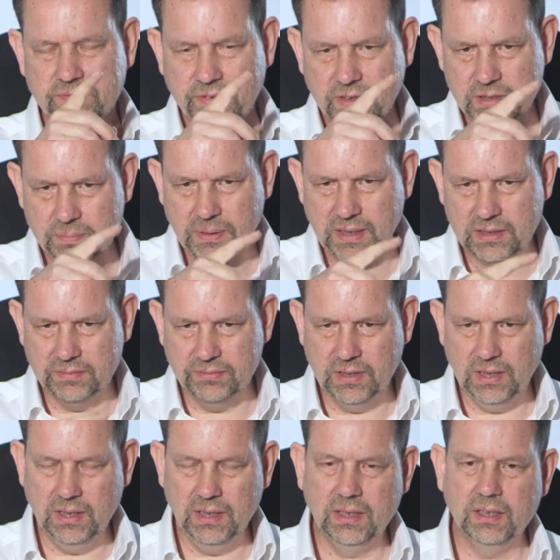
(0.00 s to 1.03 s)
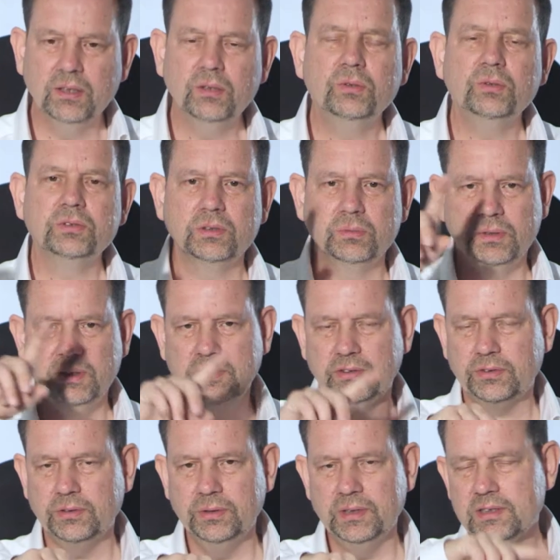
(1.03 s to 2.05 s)
first part of the year all the way
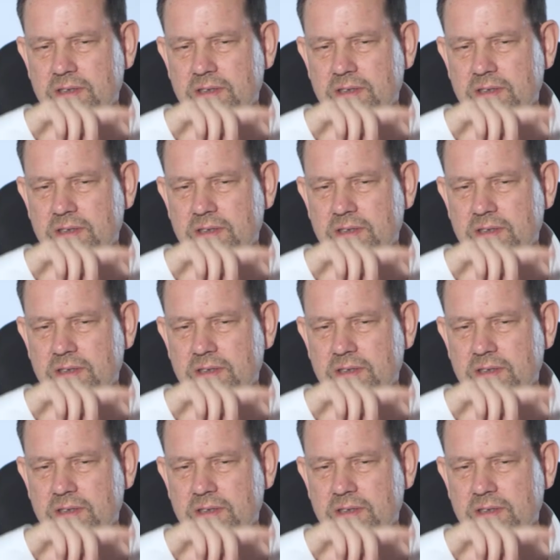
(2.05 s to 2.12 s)
through.